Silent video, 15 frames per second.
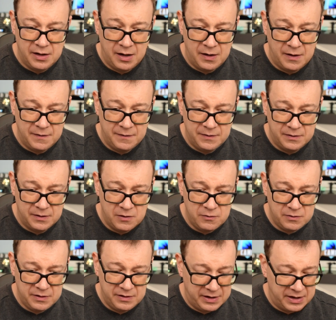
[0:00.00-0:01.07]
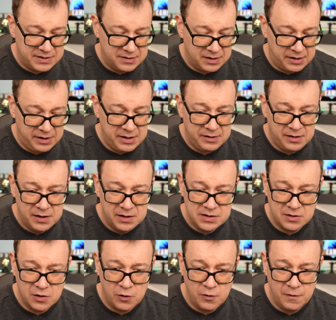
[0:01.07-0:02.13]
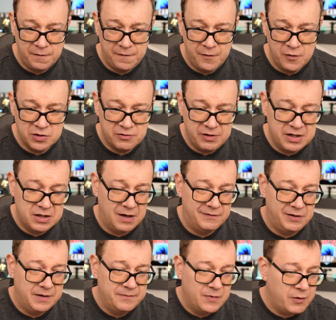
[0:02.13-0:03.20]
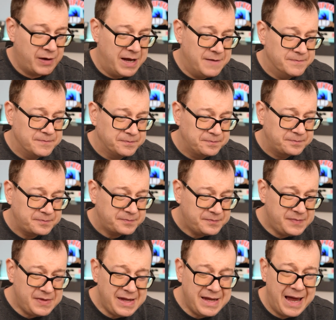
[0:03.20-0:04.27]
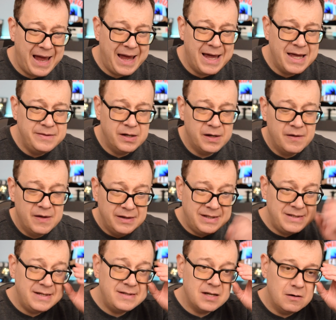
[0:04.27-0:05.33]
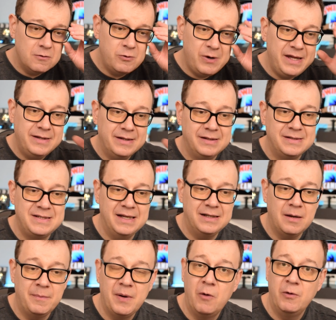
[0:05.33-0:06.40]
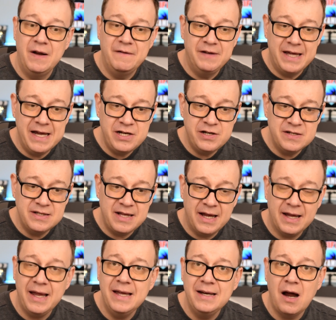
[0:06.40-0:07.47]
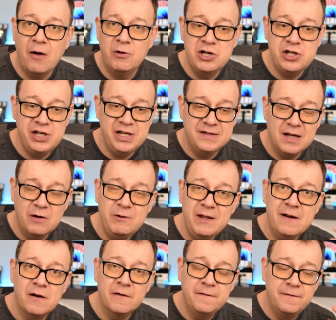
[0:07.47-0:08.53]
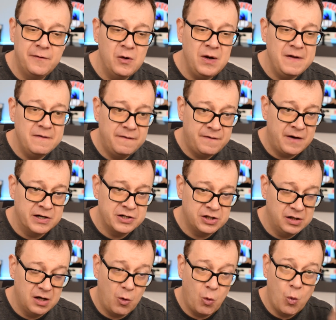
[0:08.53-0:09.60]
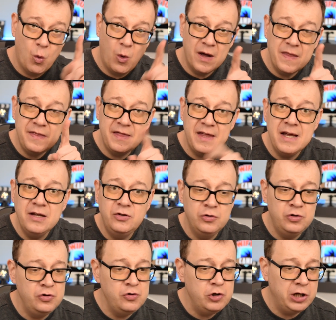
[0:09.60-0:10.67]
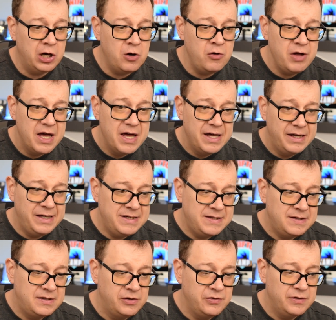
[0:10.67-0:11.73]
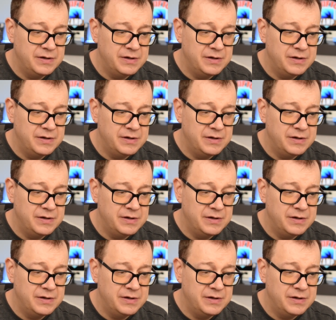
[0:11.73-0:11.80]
uh, no that's not it so full screen cover okay and uh, this is how we set up our navigation stack and our sheet. Now they are fully functional. One thing to do though is to